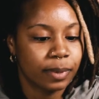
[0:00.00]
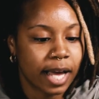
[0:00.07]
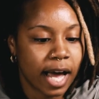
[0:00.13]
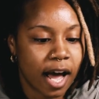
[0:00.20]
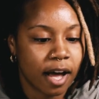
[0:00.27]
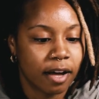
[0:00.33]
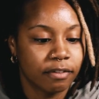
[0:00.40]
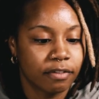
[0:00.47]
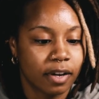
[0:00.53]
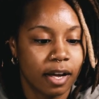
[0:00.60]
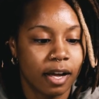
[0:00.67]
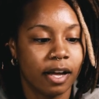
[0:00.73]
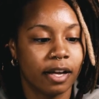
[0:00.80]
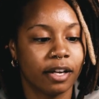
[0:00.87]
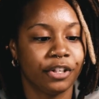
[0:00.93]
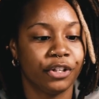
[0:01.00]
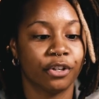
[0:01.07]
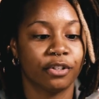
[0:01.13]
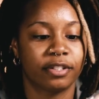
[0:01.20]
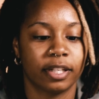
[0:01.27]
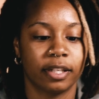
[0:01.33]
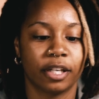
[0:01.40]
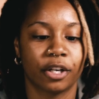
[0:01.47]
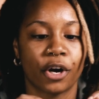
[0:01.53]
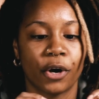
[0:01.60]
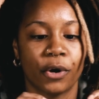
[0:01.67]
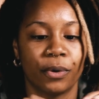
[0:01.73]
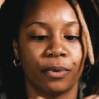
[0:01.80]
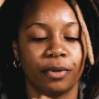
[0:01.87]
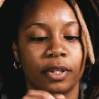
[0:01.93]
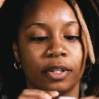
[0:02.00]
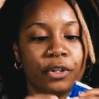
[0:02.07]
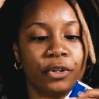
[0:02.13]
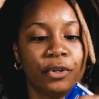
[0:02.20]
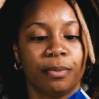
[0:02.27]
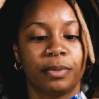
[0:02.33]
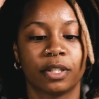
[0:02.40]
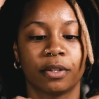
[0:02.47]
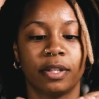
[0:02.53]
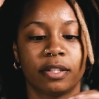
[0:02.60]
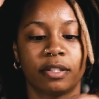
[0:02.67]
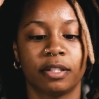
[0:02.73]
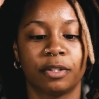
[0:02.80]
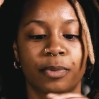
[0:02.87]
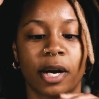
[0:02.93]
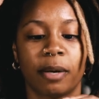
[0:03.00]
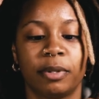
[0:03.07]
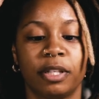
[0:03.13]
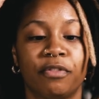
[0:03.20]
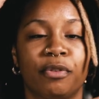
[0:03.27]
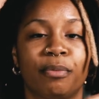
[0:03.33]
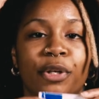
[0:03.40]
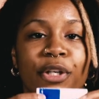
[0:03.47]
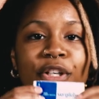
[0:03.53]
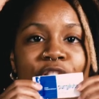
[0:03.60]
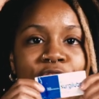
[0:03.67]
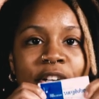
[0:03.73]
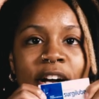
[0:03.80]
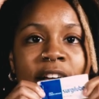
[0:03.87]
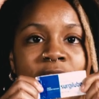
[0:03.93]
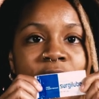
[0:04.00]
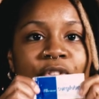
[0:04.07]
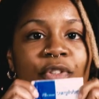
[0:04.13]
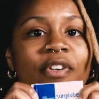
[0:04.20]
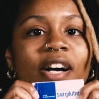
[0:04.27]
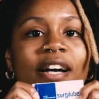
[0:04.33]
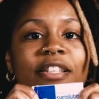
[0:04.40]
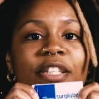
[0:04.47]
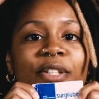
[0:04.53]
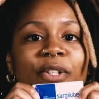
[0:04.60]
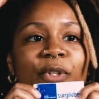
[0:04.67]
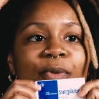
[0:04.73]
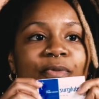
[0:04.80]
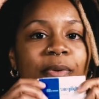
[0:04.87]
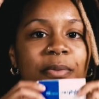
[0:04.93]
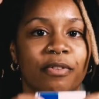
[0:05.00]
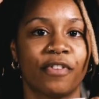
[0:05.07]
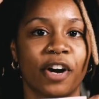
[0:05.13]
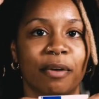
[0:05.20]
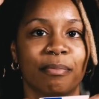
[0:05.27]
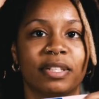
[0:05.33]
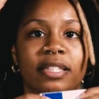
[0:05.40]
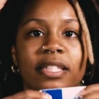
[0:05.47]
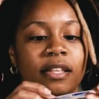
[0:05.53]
we have your silicone lube. So this is probably familiar to you guys if you got any lube from the pharmacy.